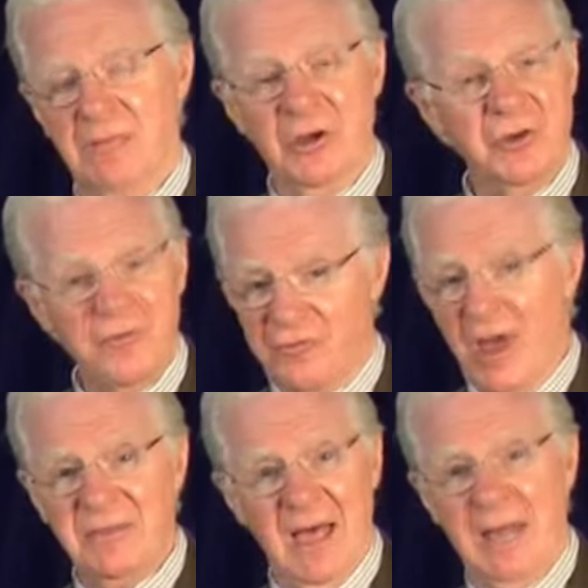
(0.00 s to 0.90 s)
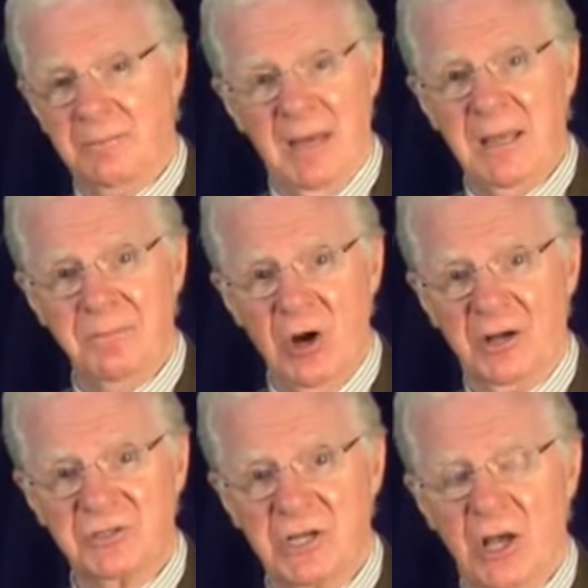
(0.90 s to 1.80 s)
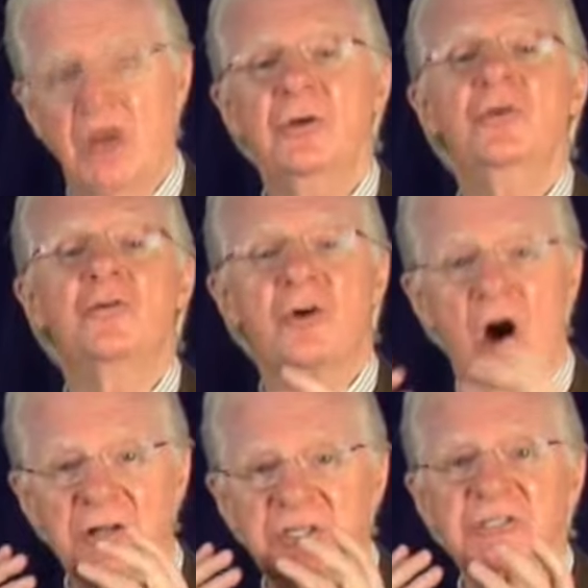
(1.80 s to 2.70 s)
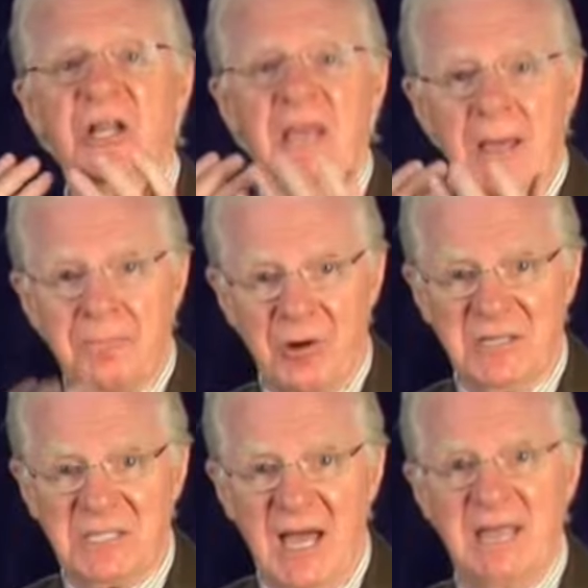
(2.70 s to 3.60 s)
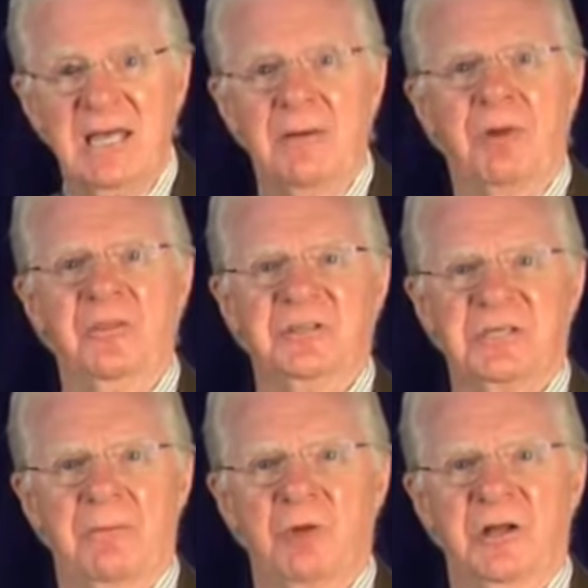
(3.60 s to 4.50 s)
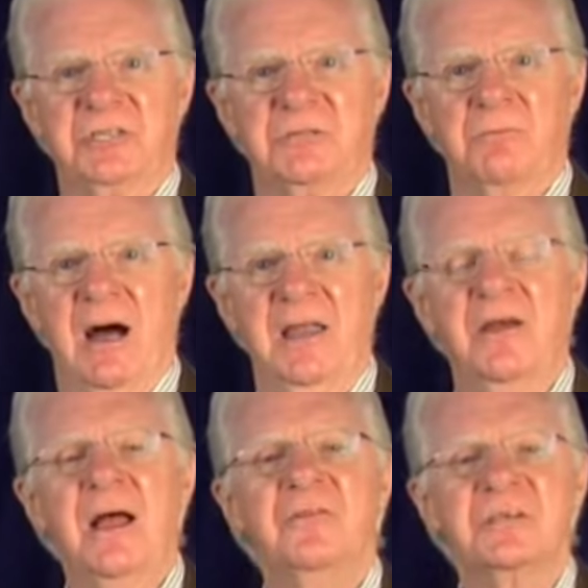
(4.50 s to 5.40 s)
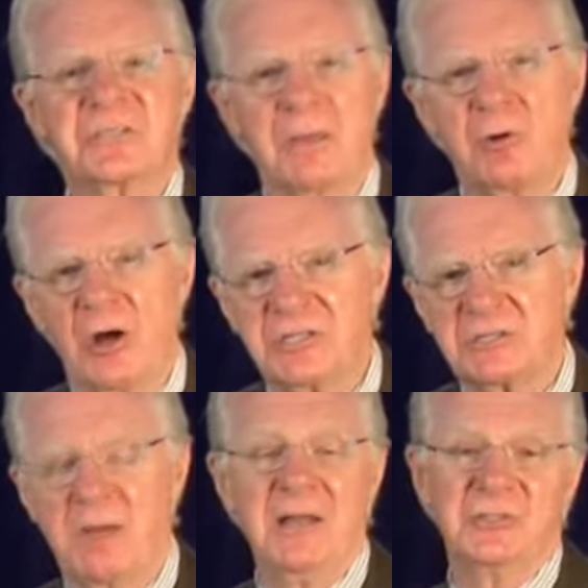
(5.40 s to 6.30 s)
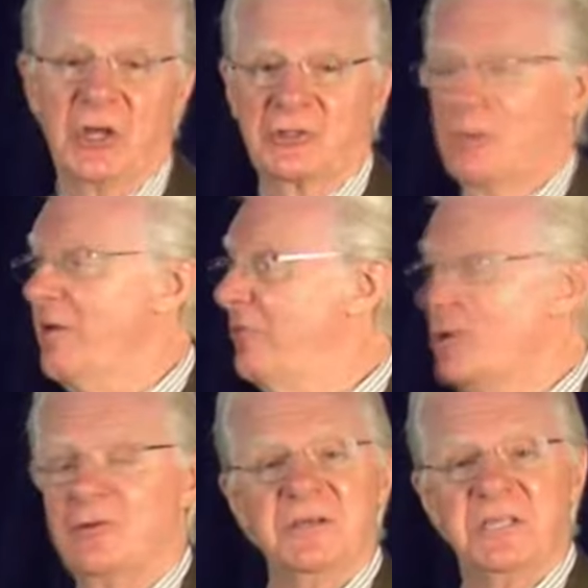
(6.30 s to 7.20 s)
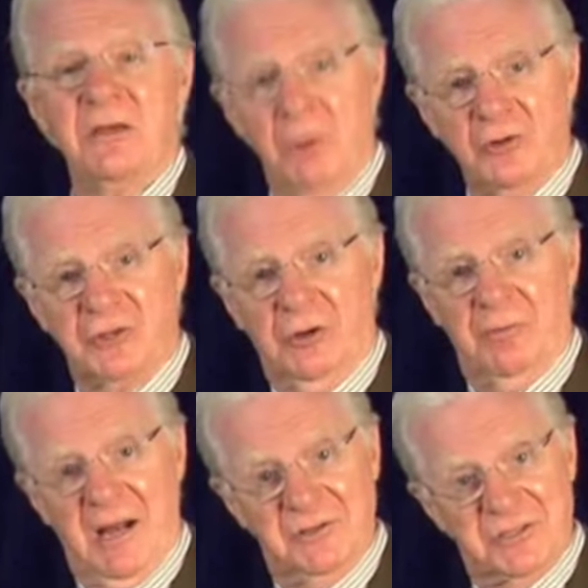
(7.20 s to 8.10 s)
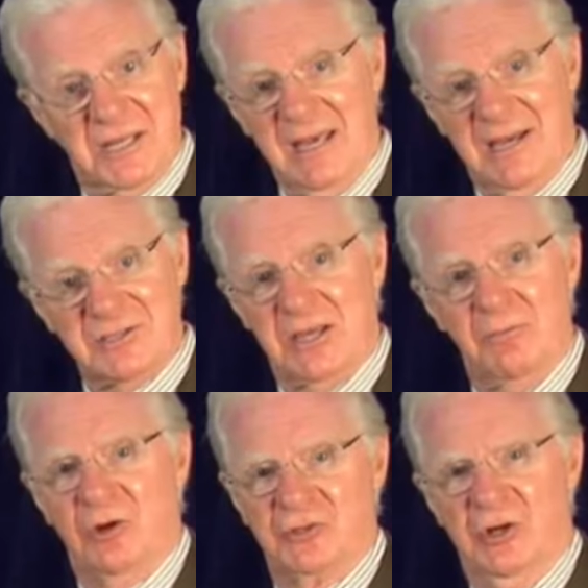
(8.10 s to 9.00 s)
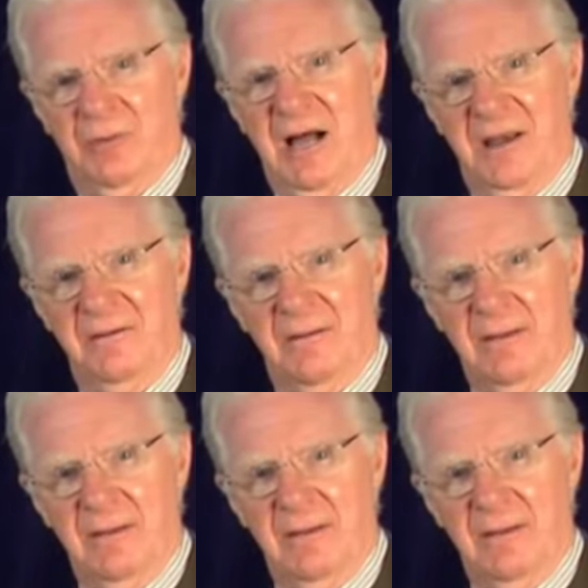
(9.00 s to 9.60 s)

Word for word: Now, you've read that in many books. You consciously impress the idea upon the subconscious mind. The subconscious mind is also referred to as the emotional mind. You'll see it's the emotional mind.